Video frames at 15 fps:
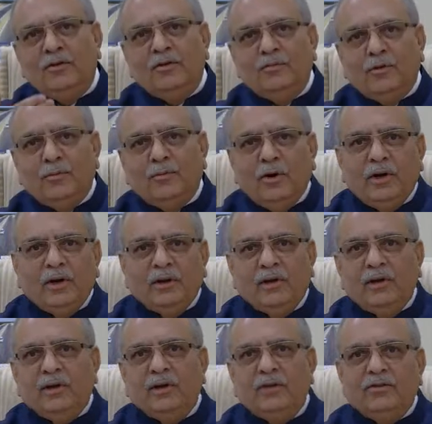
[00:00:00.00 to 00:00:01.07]
For
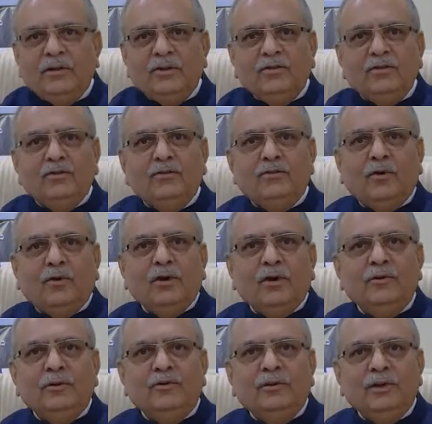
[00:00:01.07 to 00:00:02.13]
political reasons,
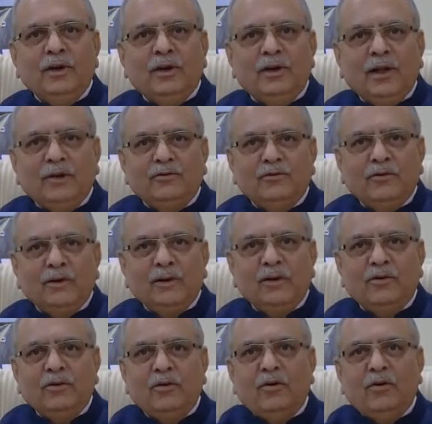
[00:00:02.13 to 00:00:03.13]
whatever we had actually